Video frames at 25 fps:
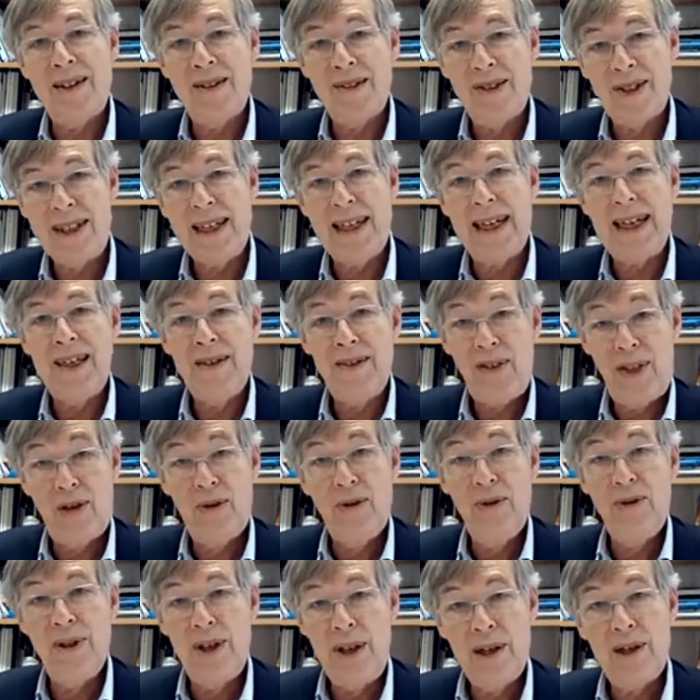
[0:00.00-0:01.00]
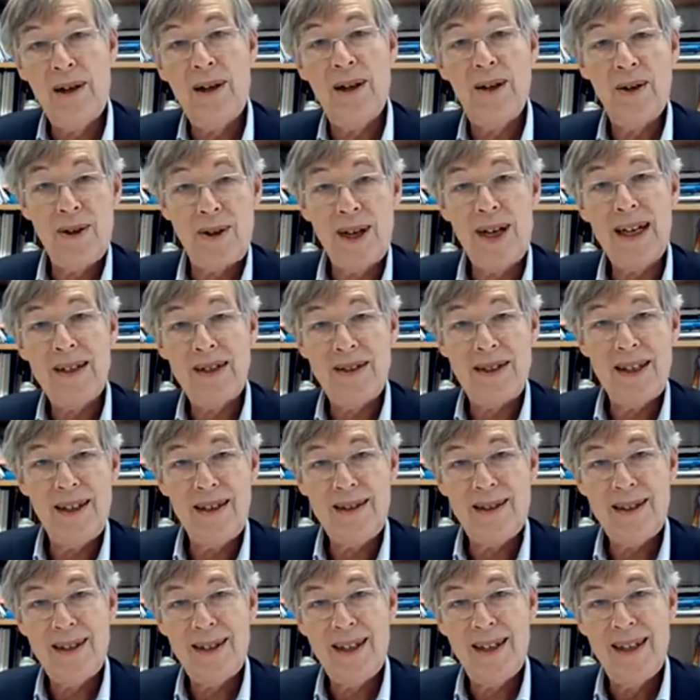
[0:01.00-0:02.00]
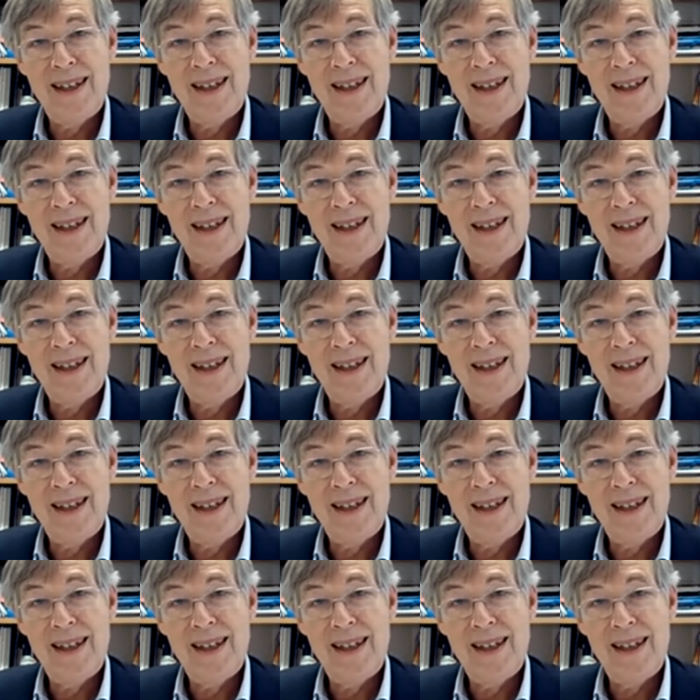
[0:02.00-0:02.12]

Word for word: unscathed through the euro crisis.